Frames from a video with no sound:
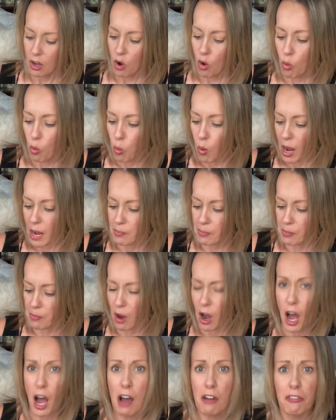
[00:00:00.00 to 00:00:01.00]
wipe them
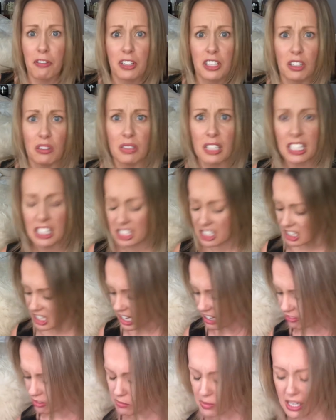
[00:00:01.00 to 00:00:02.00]
off and you need to
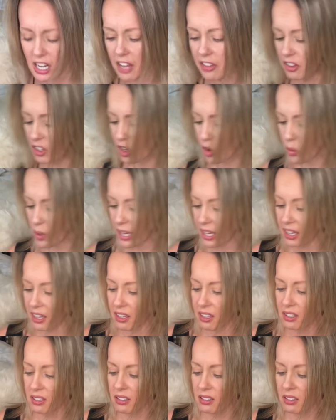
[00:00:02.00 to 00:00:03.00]
give them another
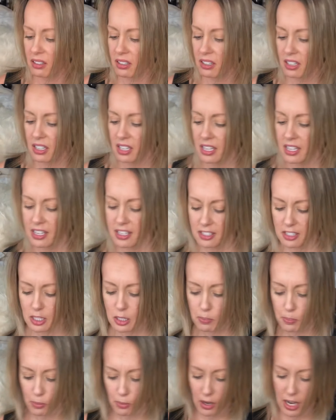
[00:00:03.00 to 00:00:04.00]
quick
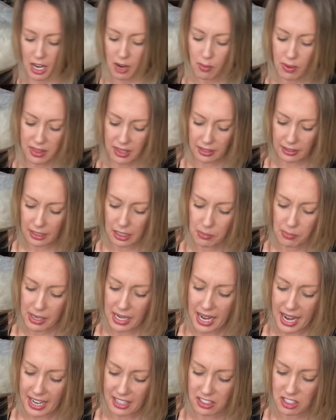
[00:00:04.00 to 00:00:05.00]
spray with a little
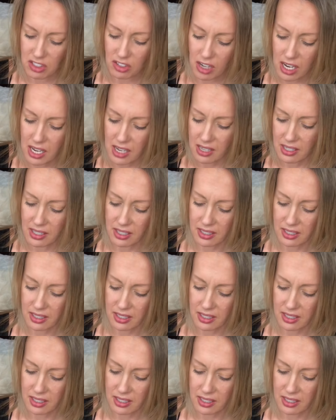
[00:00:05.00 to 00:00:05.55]
bit extra,